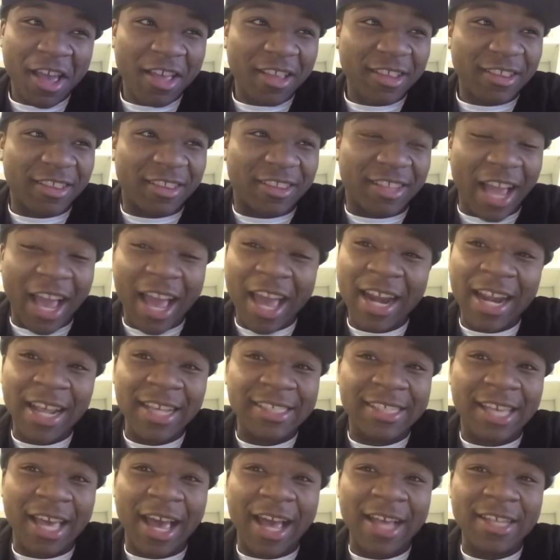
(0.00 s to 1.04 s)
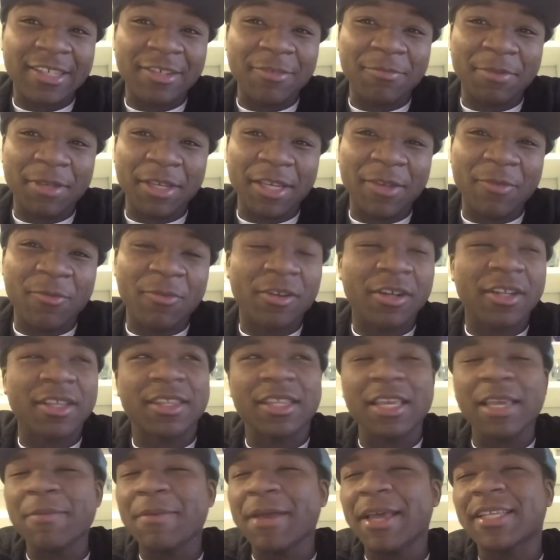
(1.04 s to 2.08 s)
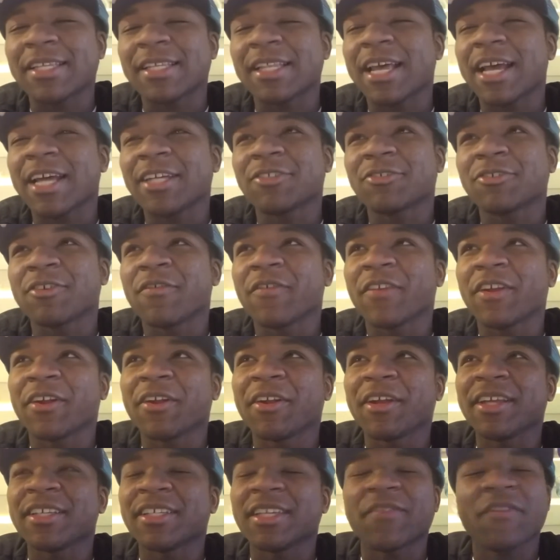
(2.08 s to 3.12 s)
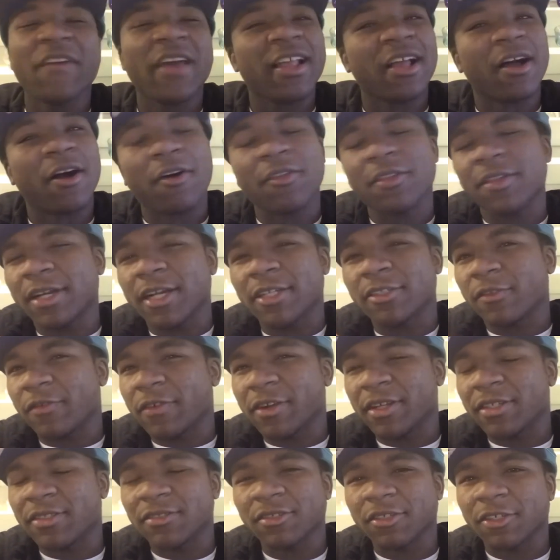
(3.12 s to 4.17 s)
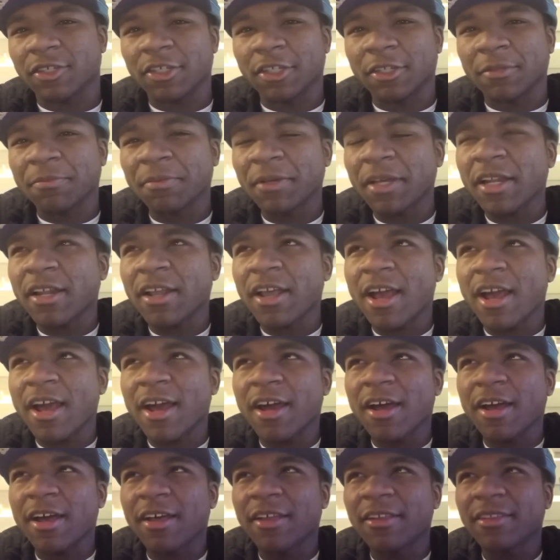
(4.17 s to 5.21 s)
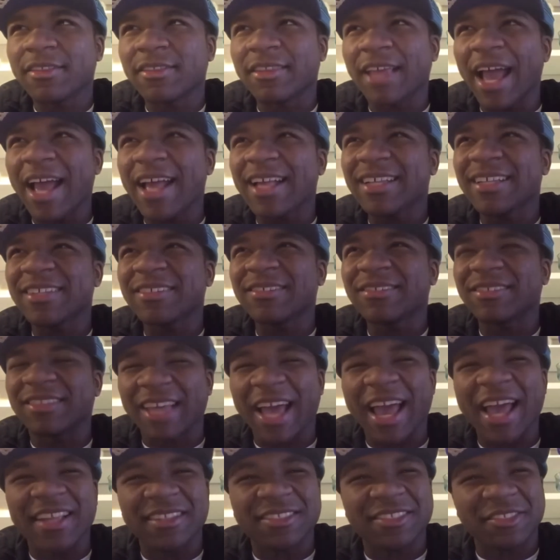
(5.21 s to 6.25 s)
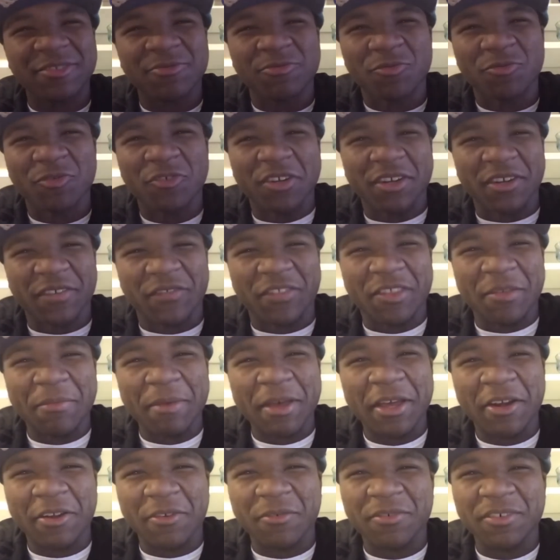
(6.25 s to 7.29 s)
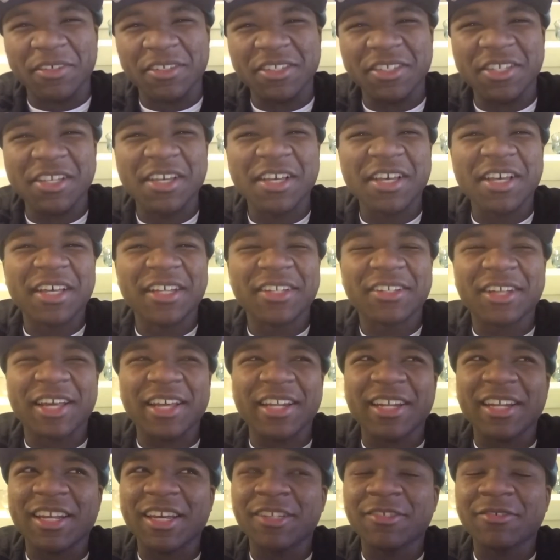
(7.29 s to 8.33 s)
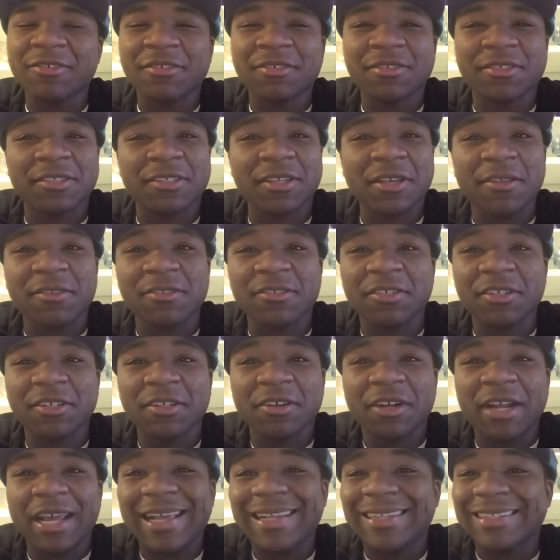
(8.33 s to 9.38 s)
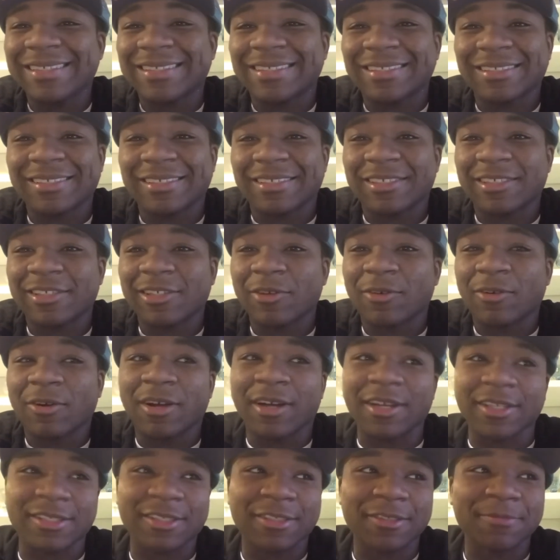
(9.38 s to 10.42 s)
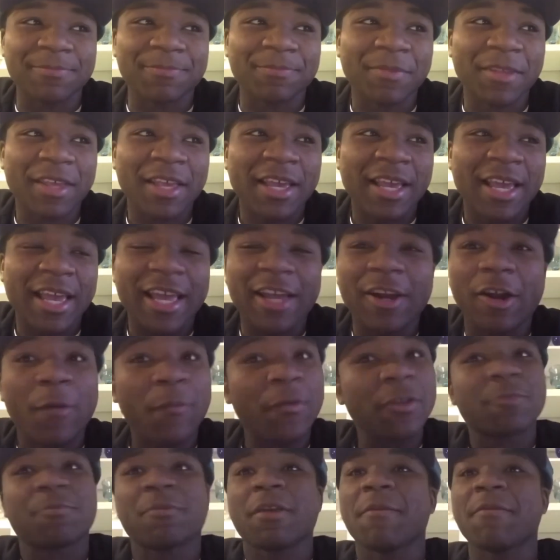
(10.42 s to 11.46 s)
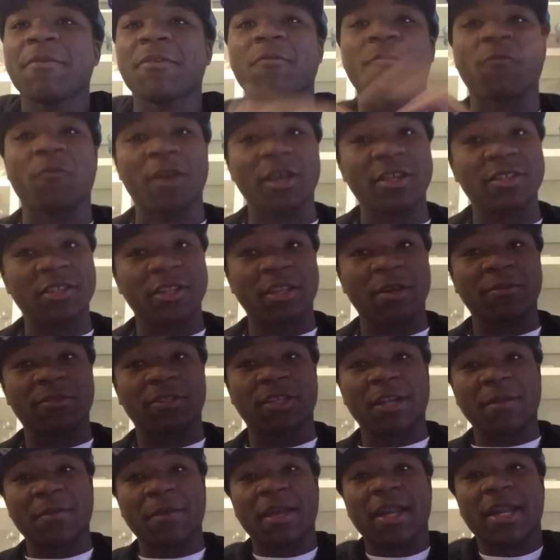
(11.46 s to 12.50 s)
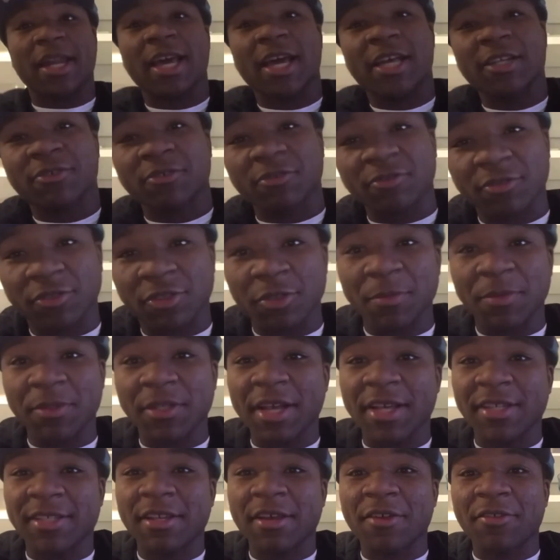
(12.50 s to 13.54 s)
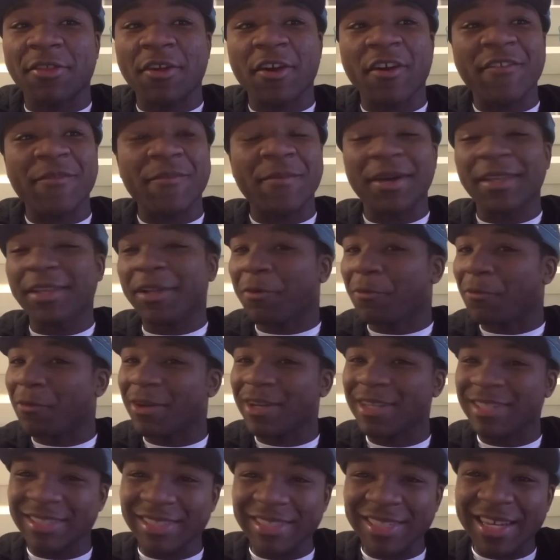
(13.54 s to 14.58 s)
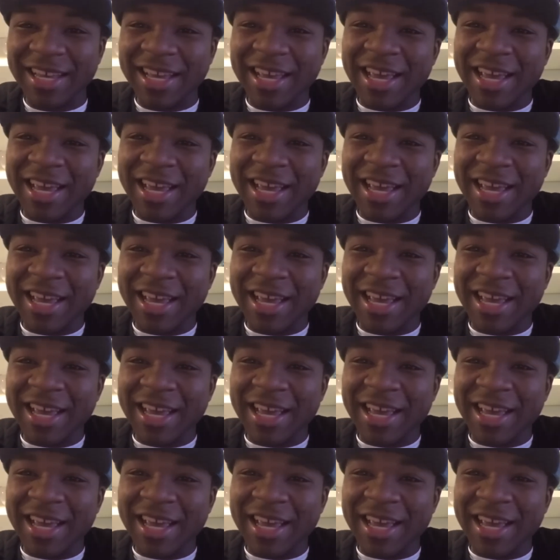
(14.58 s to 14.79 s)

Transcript: That has got to be one of the best Nitro variants. In fact, all the Nitro variants look good, but that that's one of the better ones. Like Nitro Stealth Stinger, it just looks so awesome. It almost made me wish that there was going to be a Nitro Super Shot Stealth Elf, but there wasn't.